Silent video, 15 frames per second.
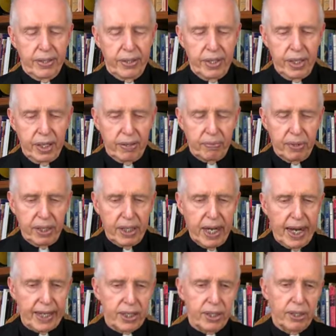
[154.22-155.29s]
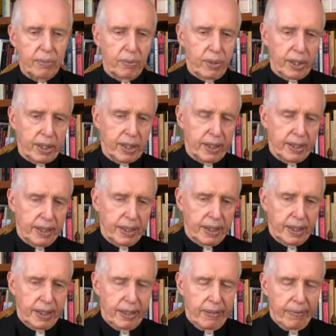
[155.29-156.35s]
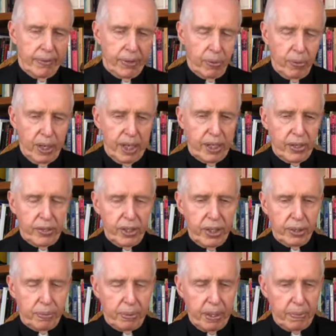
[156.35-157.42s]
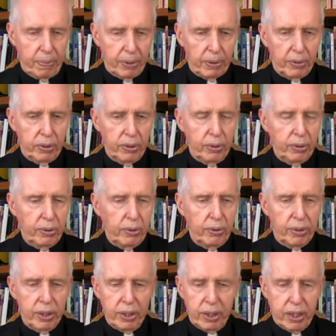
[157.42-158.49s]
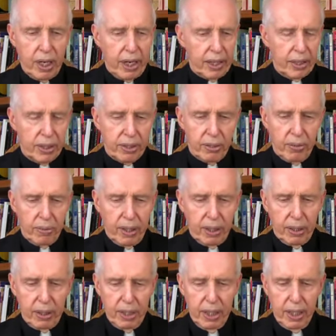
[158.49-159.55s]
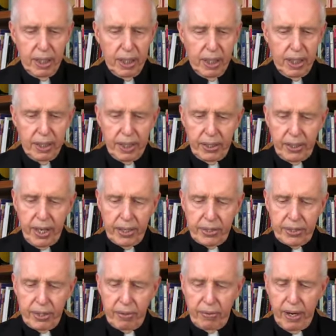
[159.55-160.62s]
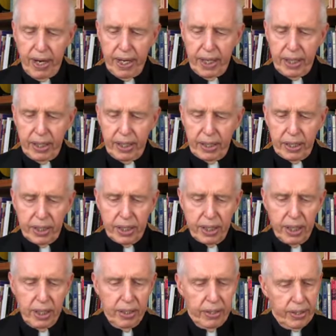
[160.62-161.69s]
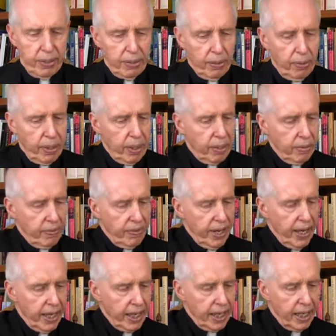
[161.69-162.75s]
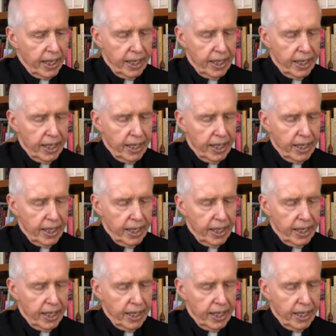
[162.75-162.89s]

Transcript: redaction work, the way that these people knew this text so well, that as they're writing this, they're aware of that,